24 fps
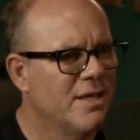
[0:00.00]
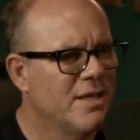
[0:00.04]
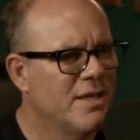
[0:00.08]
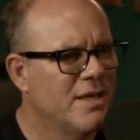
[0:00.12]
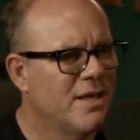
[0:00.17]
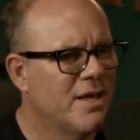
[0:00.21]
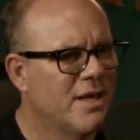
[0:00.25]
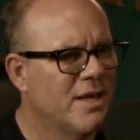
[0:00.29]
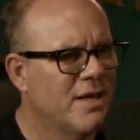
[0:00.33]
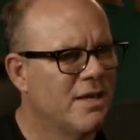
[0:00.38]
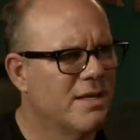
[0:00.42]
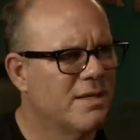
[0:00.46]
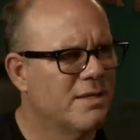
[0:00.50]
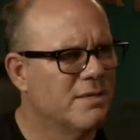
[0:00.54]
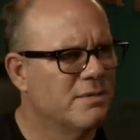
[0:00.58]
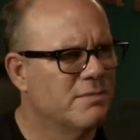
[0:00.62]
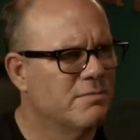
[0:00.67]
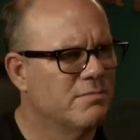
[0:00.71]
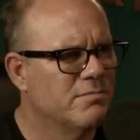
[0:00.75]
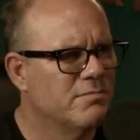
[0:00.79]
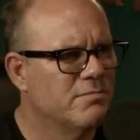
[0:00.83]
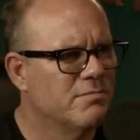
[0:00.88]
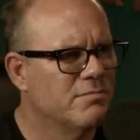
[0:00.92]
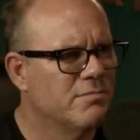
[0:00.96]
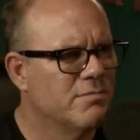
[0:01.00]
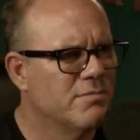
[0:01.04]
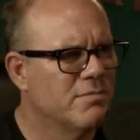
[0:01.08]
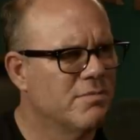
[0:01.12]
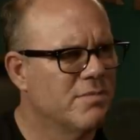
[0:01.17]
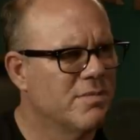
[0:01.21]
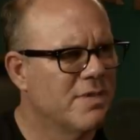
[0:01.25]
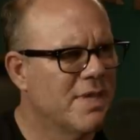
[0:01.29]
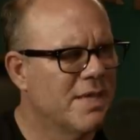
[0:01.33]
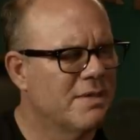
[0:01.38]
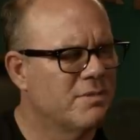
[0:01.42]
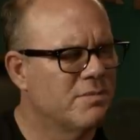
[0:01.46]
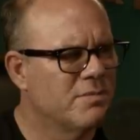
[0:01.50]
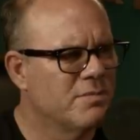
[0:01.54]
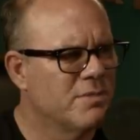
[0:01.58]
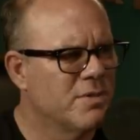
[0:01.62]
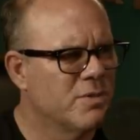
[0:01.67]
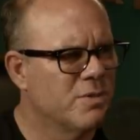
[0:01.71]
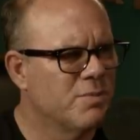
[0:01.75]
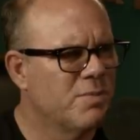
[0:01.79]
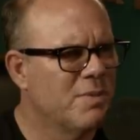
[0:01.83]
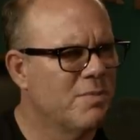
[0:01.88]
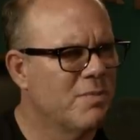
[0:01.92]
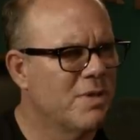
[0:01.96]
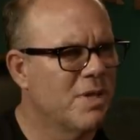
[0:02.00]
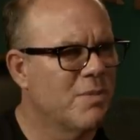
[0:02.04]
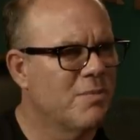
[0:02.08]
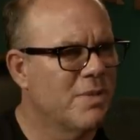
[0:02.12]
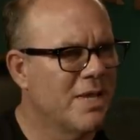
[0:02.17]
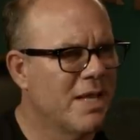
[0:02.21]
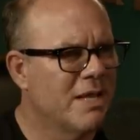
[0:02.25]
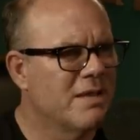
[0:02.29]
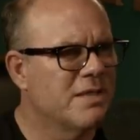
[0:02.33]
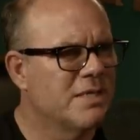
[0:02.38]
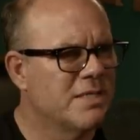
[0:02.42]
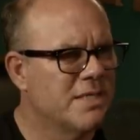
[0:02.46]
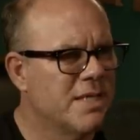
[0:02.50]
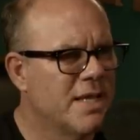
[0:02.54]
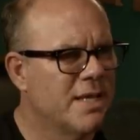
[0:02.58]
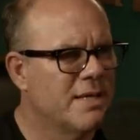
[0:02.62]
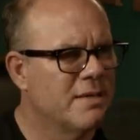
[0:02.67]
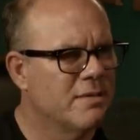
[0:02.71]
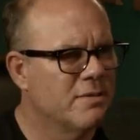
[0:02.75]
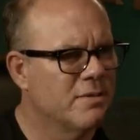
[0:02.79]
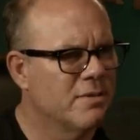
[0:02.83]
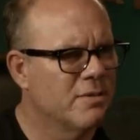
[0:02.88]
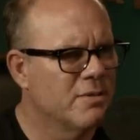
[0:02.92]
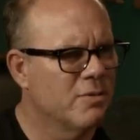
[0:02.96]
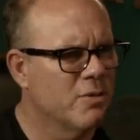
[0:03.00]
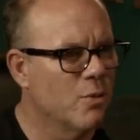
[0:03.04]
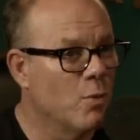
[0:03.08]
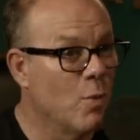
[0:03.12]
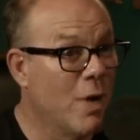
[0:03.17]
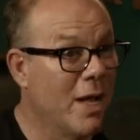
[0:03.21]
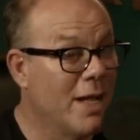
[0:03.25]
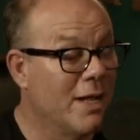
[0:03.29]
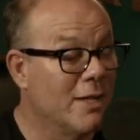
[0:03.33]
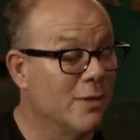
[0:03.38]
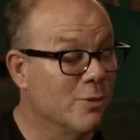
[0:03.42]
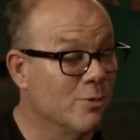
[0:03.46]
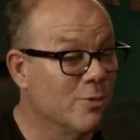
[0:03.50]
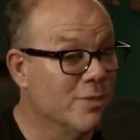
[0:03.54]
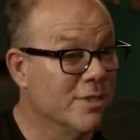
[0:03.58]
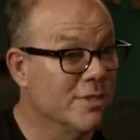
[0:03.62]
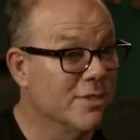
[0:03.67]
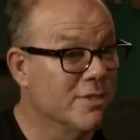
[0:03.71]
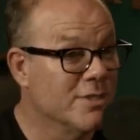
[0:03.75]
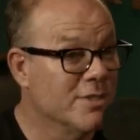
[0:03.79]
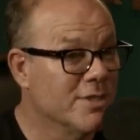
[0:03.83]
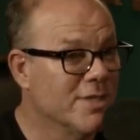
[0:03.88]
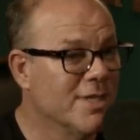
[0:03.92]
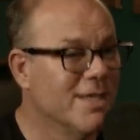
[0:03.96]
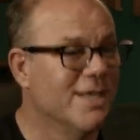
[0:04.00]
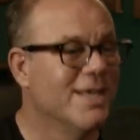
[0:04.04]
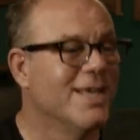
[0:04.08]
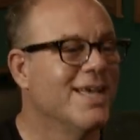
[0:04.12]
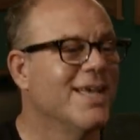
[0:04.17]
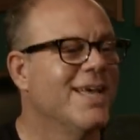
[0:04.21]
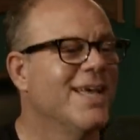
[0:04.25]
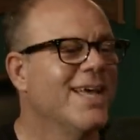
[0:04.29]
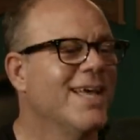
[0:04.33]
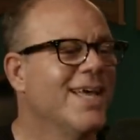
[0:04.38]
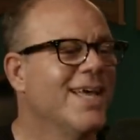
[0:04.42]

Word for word: uh, that those people coming out at 10 are they're the wild ones. yeah.